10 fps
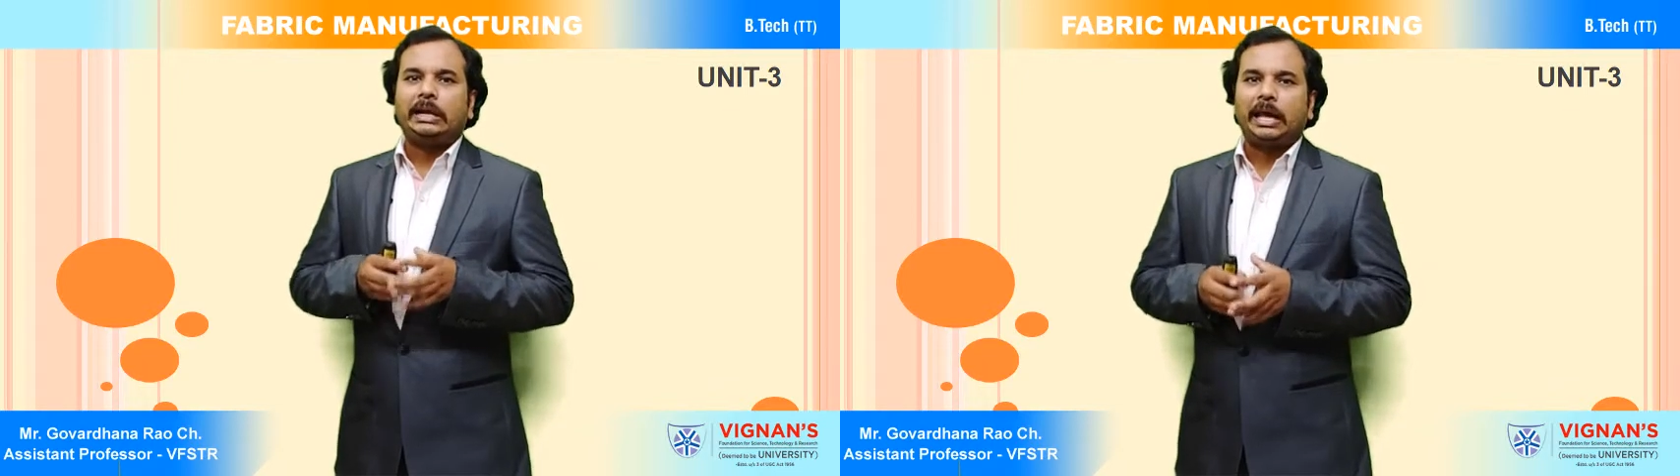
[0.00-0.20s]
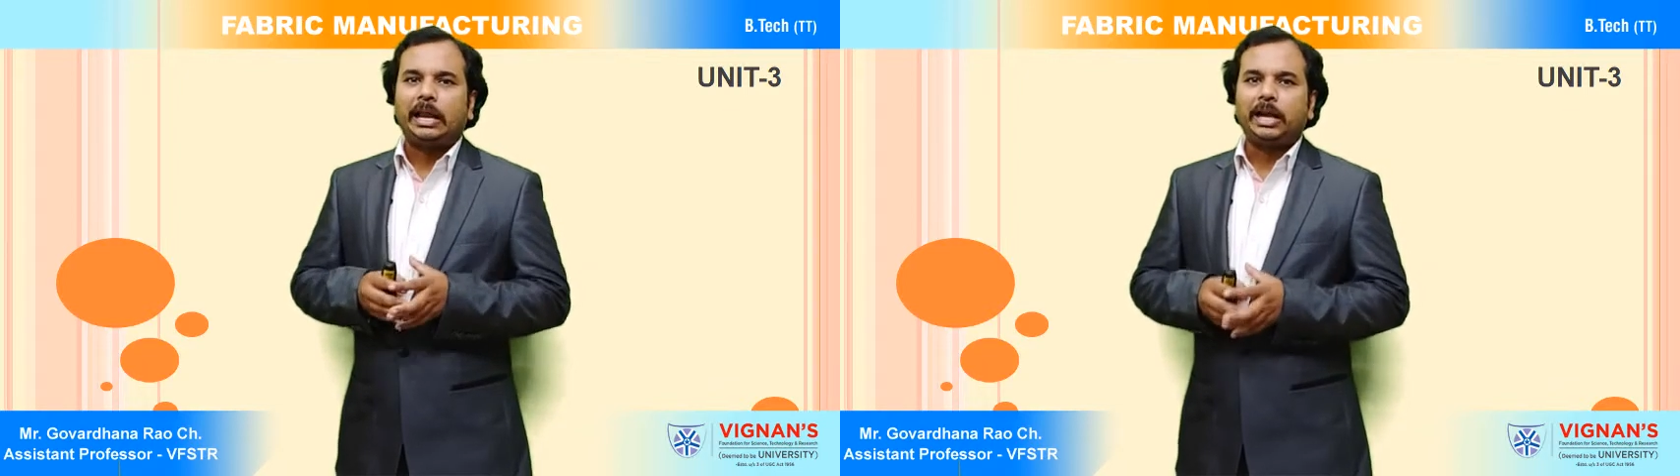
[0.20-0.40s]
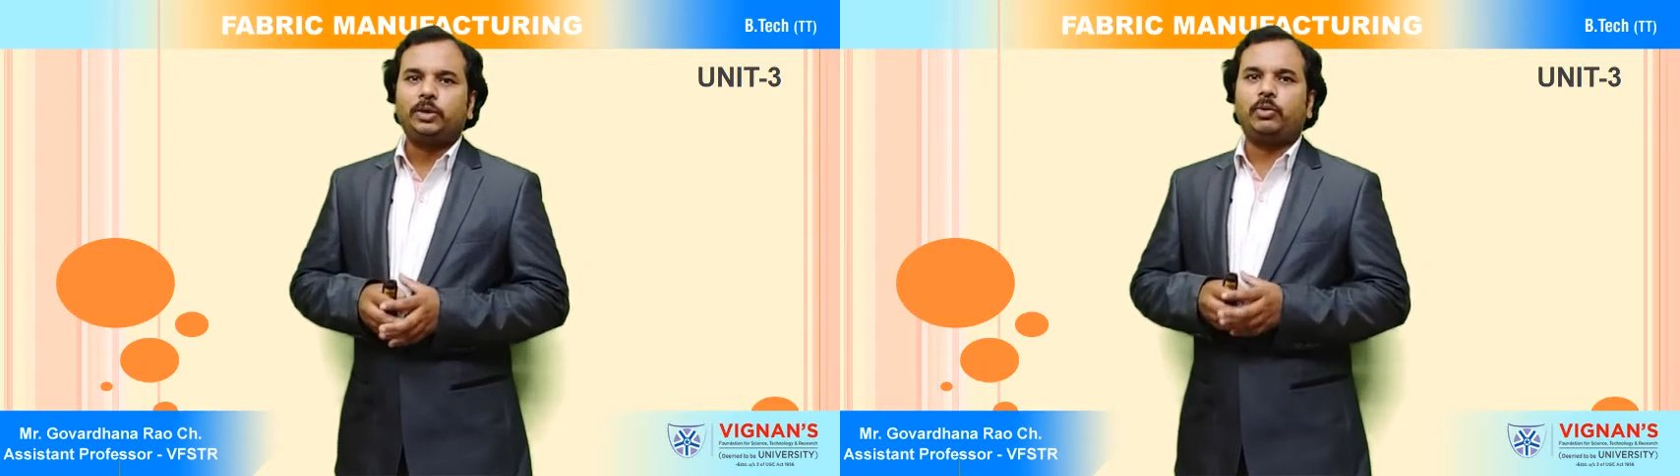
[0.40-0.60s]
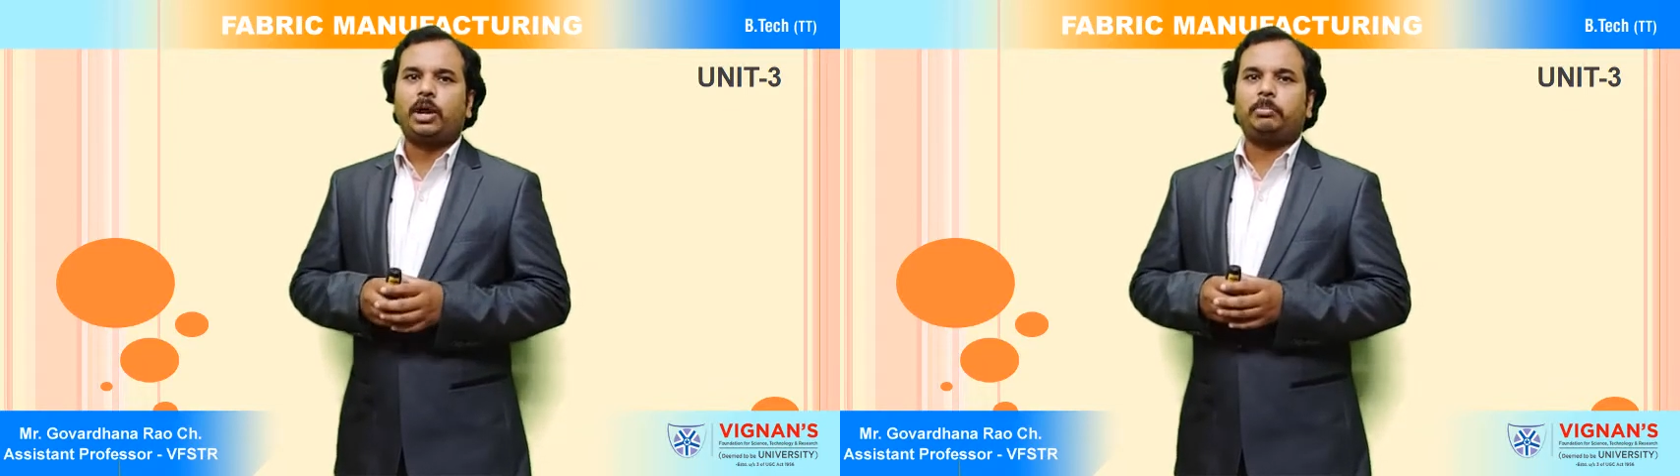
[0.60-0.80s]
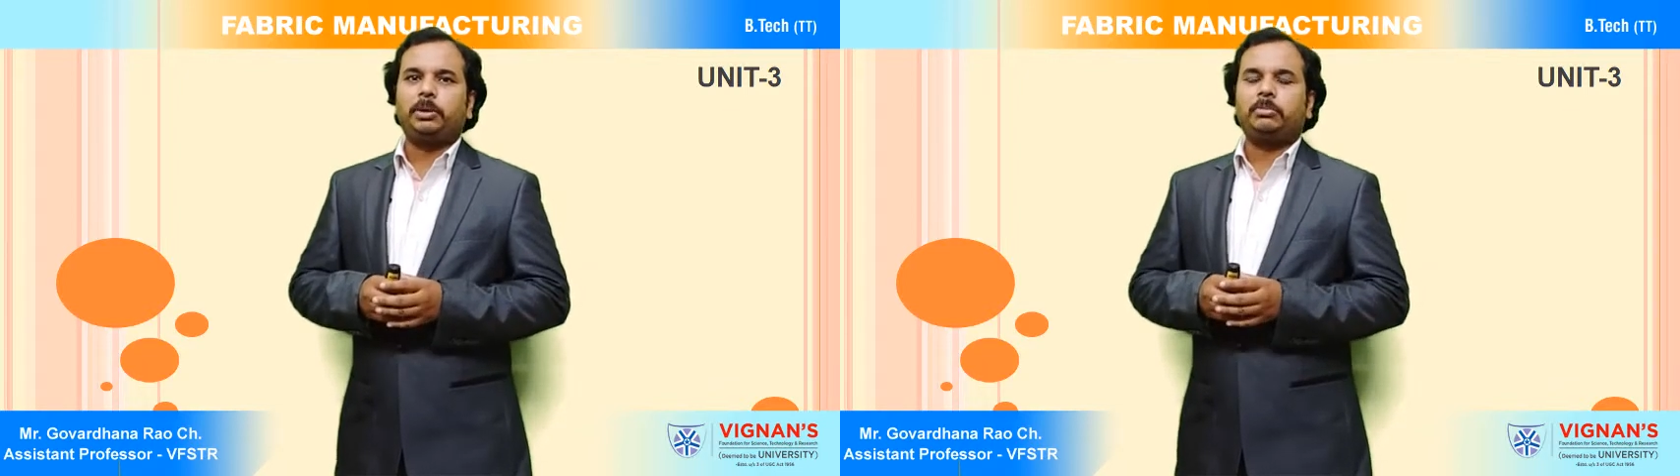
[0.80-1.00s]
direct
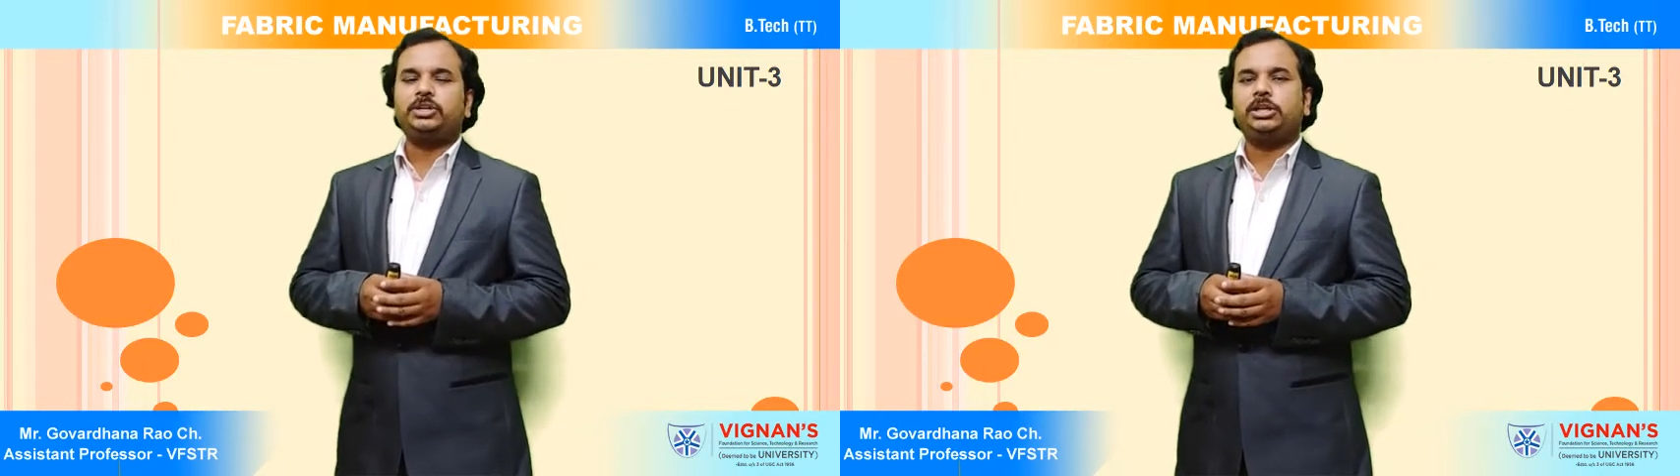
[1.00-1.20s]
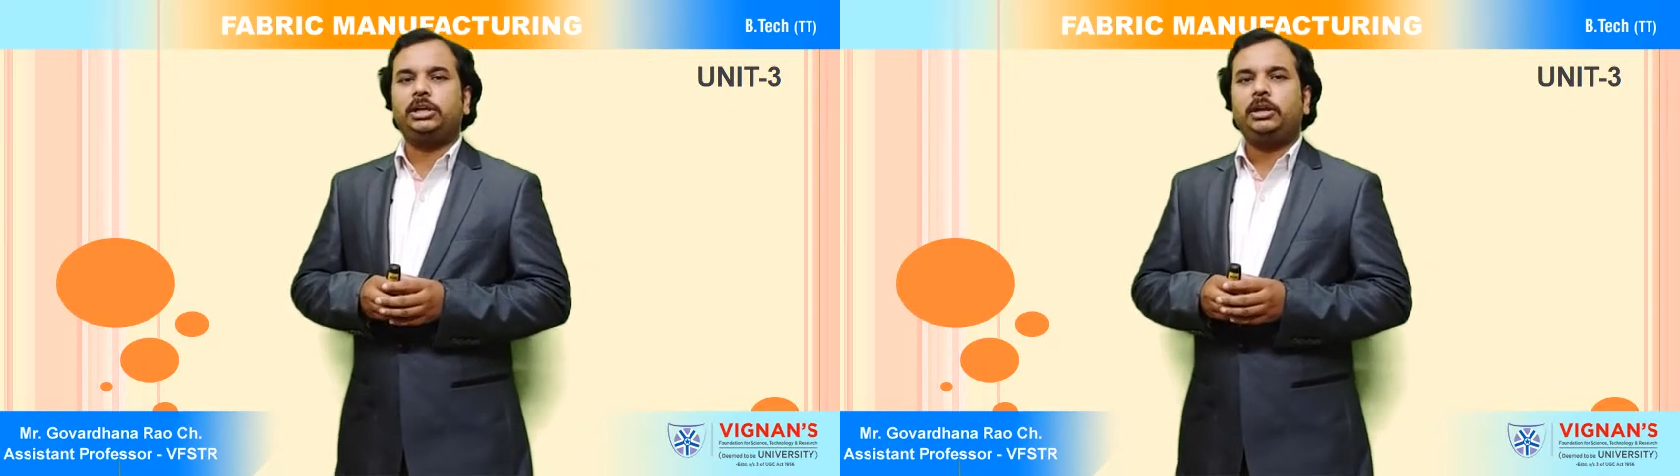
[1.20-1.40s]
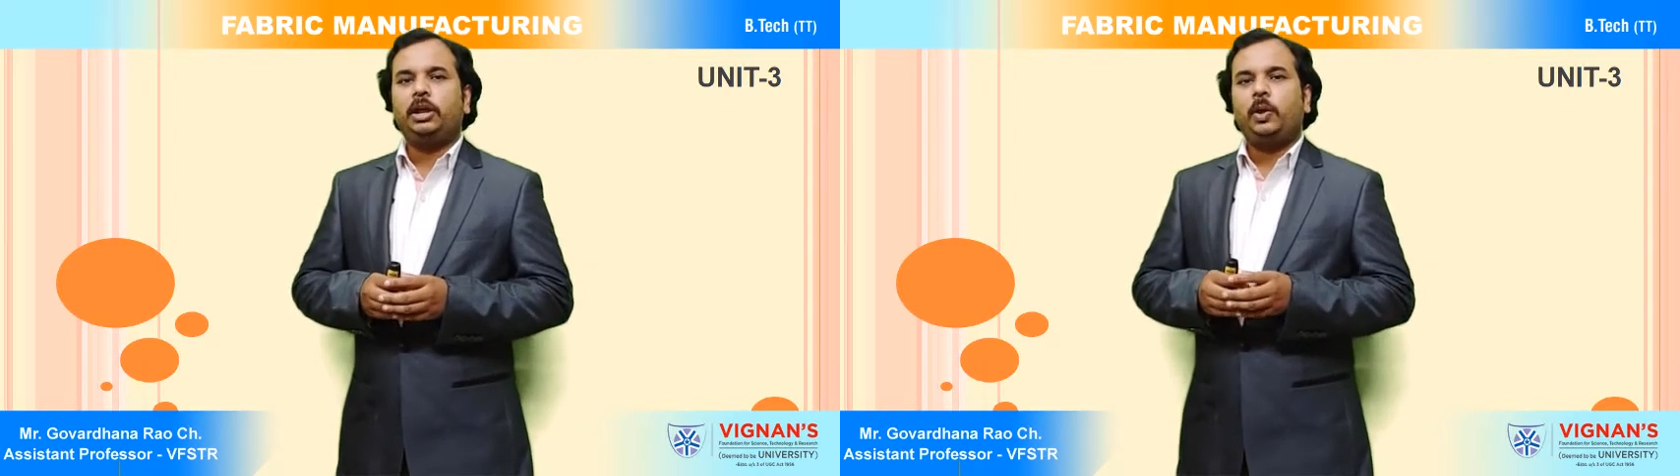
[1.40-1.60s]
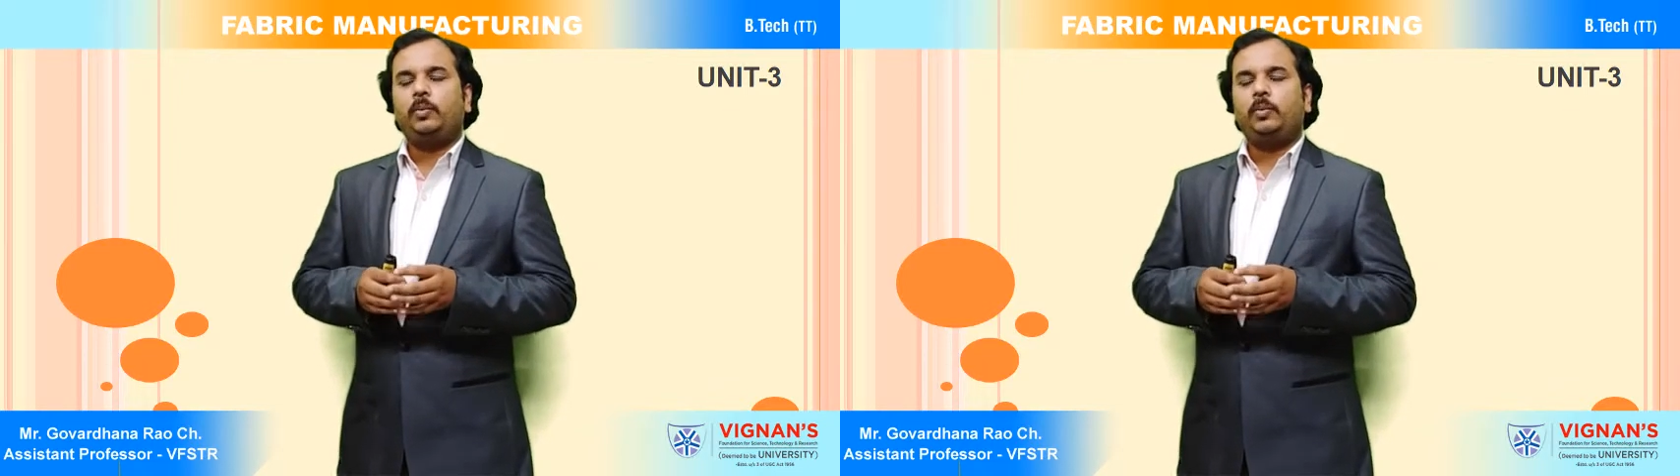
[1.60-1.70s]
warping machine,